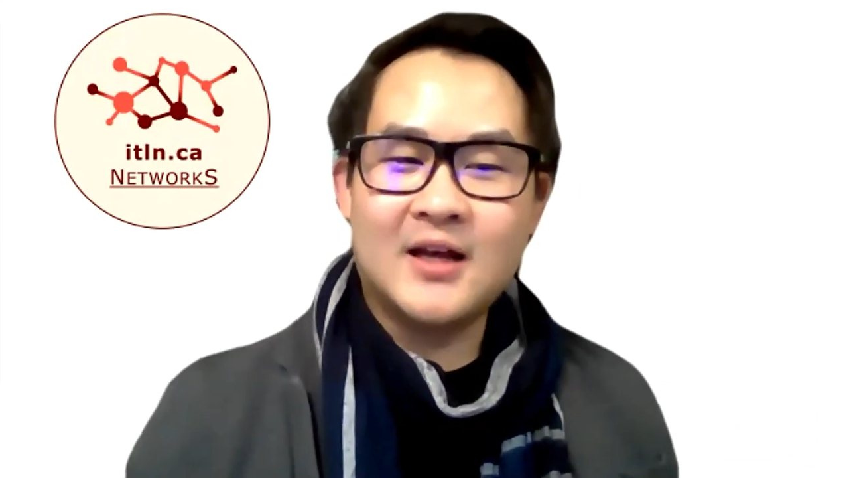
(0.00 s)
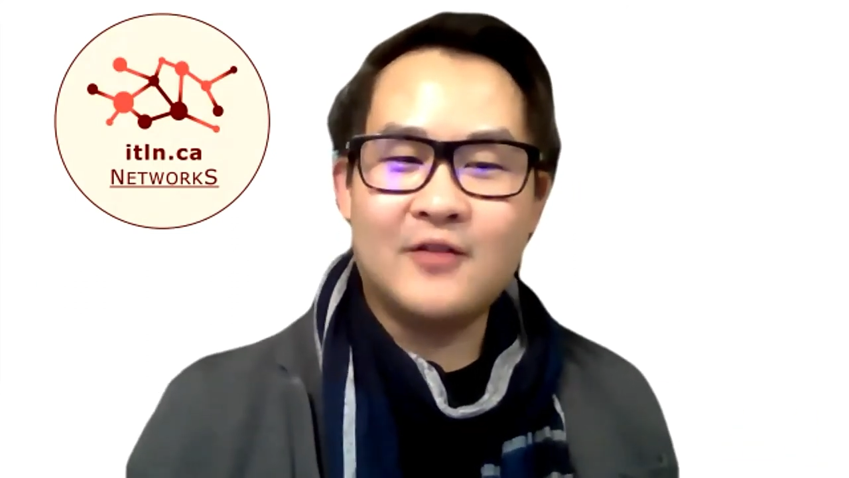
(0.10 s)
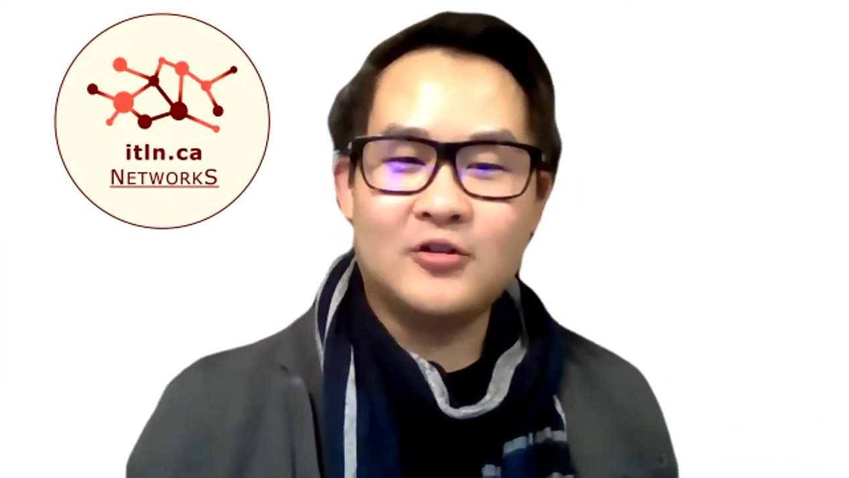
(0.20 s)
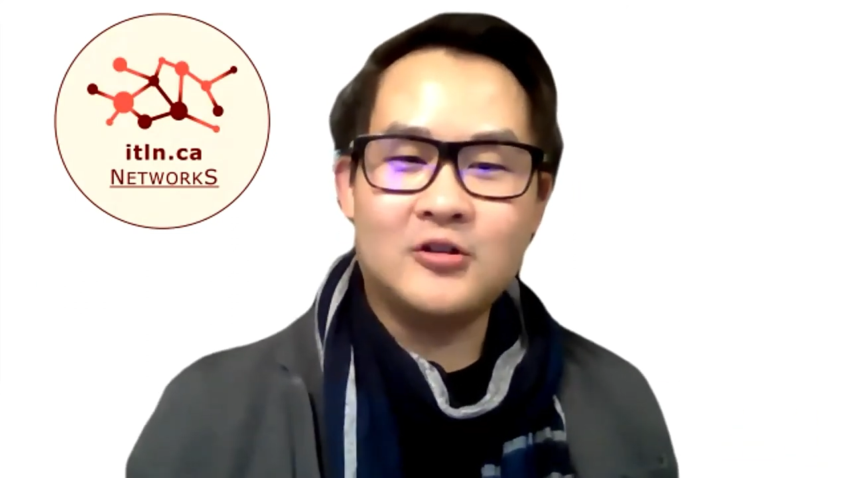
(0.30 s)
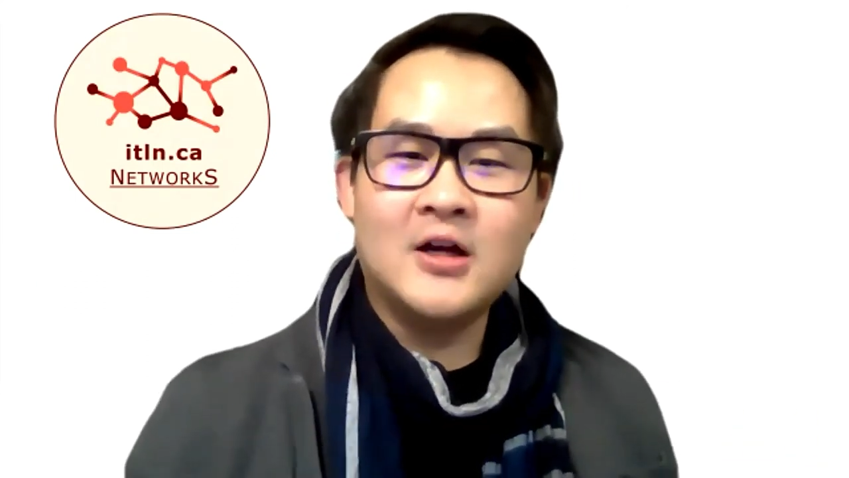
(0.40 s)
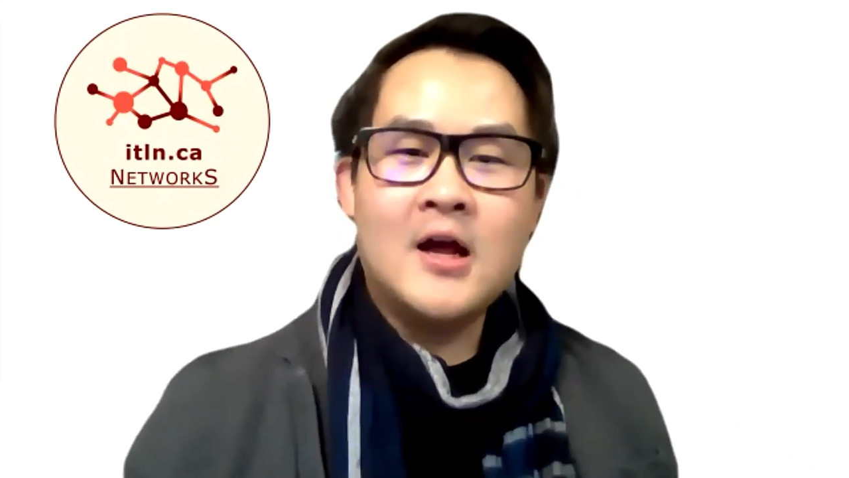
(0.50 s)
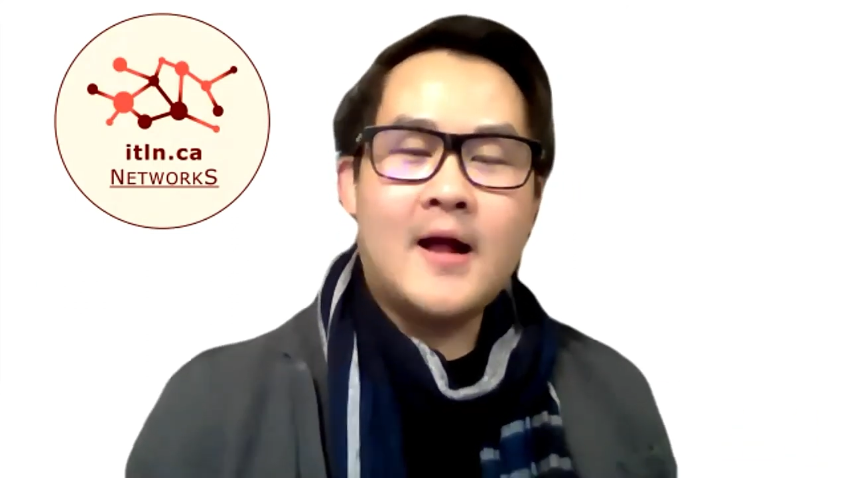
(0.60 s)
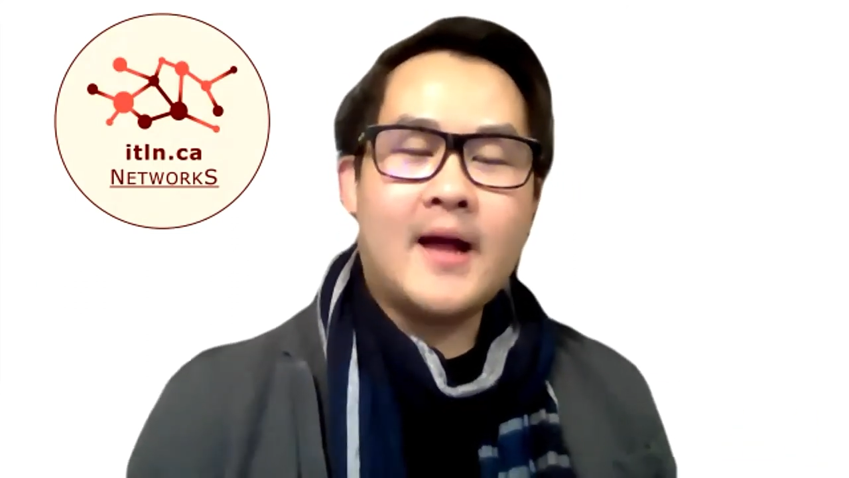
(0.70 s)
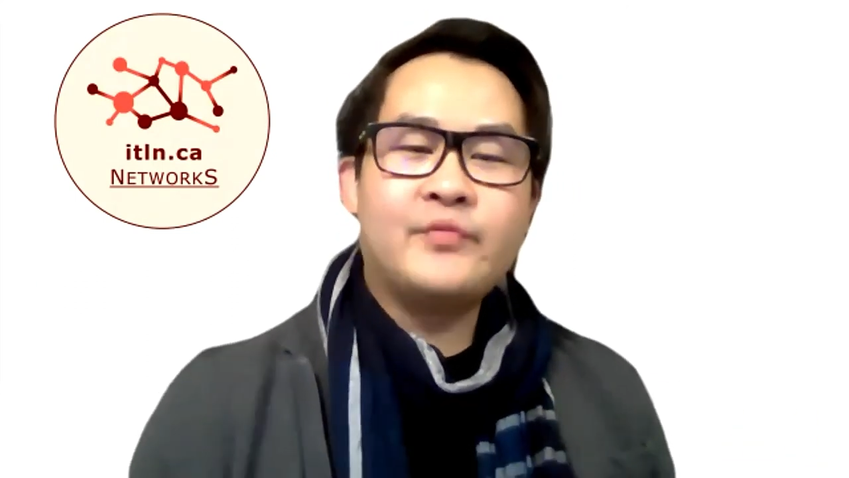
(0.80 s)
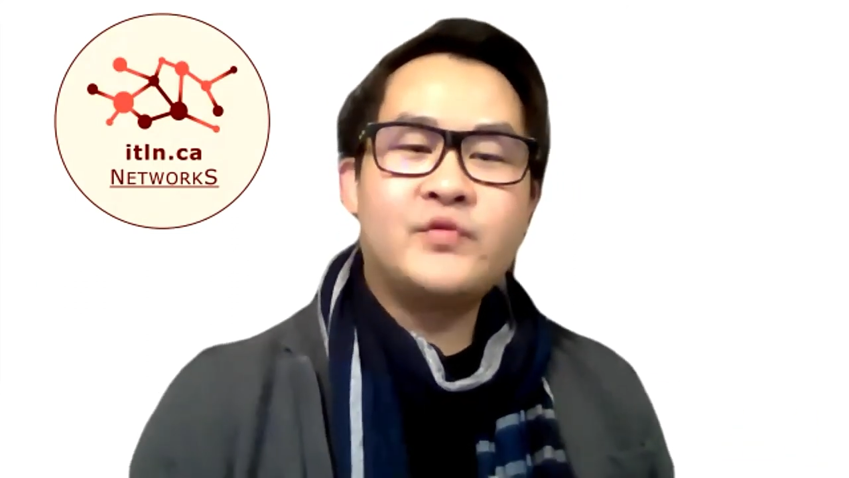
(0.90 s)
level.
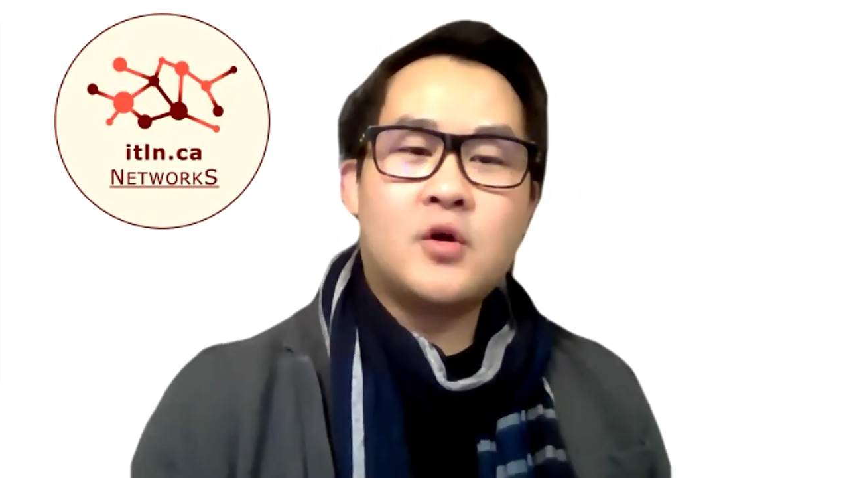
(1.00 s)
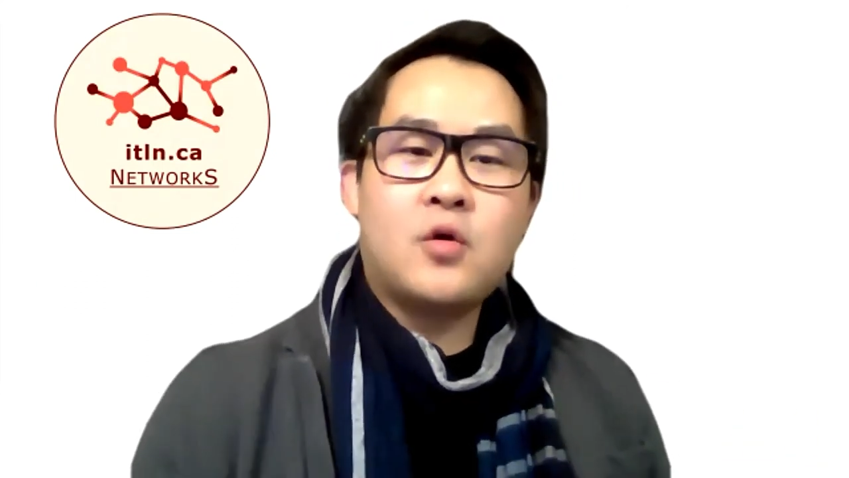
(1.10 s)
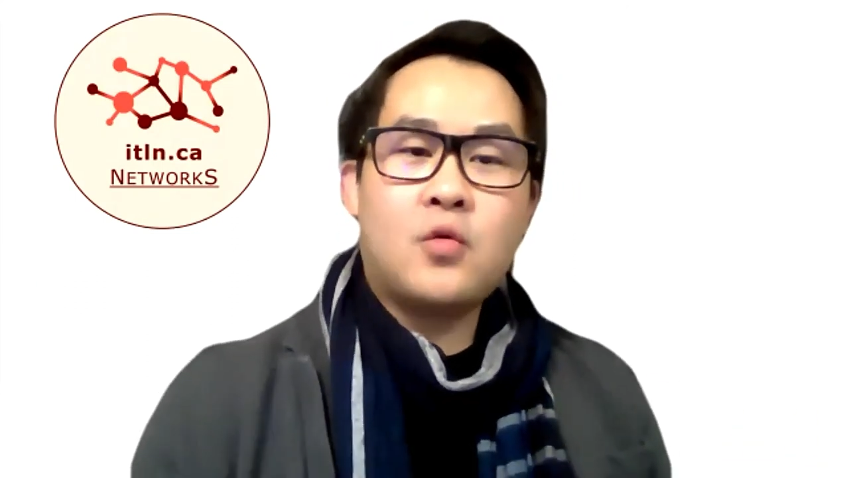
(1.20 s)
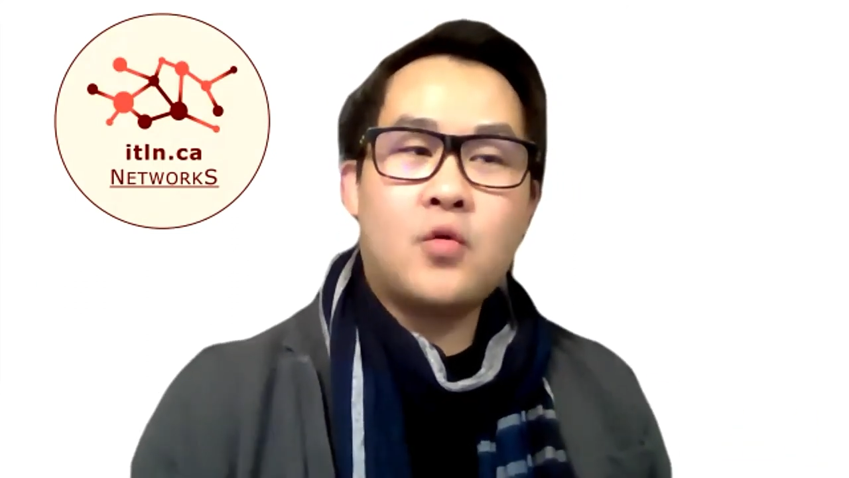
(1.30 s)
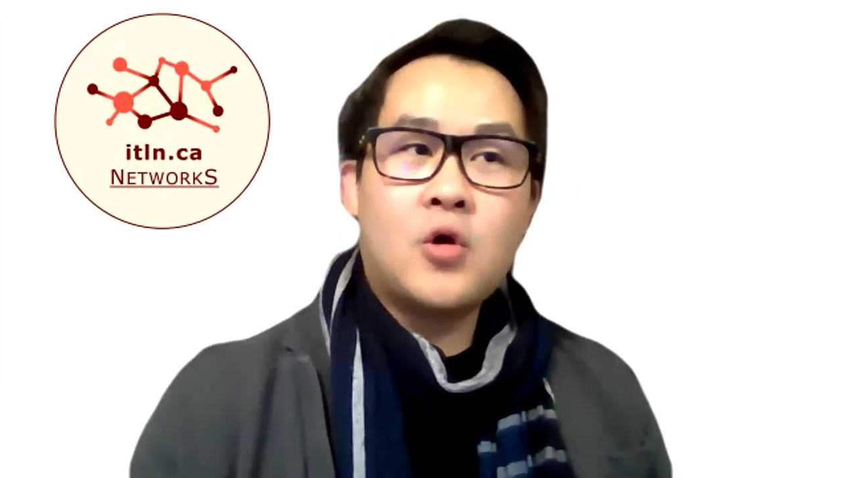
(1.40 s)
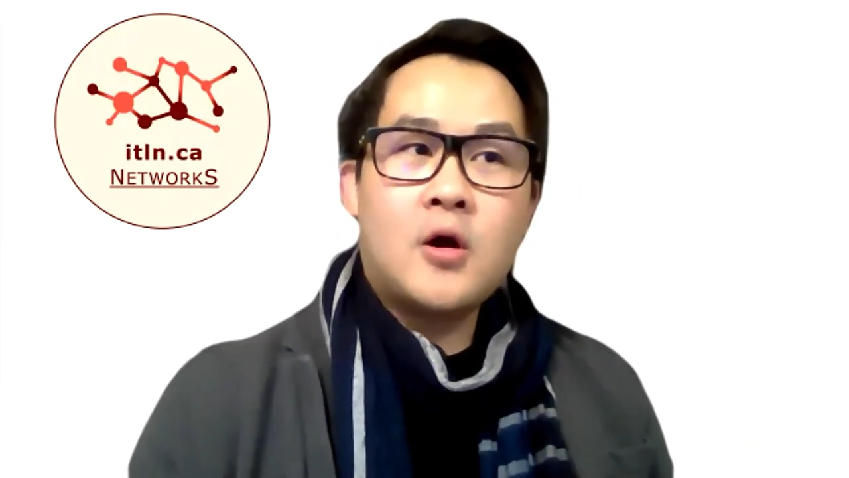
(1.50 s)
And so